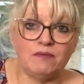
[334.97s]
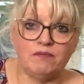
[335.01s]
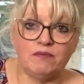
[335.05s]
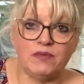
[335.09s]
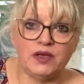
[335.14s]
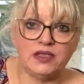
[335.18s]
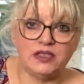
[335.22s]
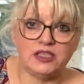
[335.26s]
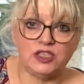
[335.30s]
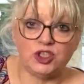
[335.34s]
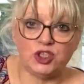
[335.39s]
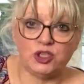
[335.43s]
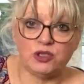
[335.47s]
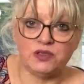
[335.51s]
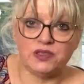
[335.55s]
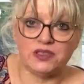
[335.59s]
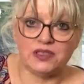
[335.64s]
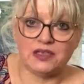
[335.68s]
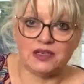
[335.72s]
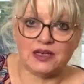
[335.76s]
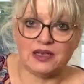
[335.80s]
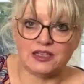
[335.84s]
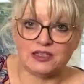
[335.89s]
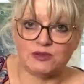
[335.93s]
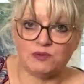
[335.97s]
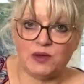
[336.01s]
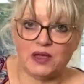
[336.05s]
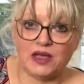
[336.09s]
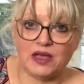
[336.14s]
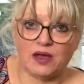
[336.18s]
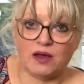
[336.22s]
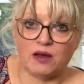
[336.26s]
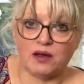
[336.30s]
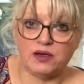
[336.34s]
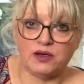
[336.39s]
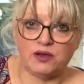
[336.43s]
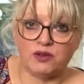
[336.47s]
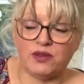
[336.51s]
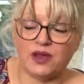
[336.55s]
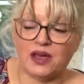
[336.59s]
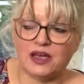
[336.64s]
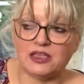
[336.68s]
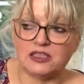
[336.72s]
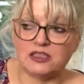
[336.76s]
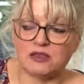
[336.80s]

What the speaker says: Monday, Tuesday next week kind of thing.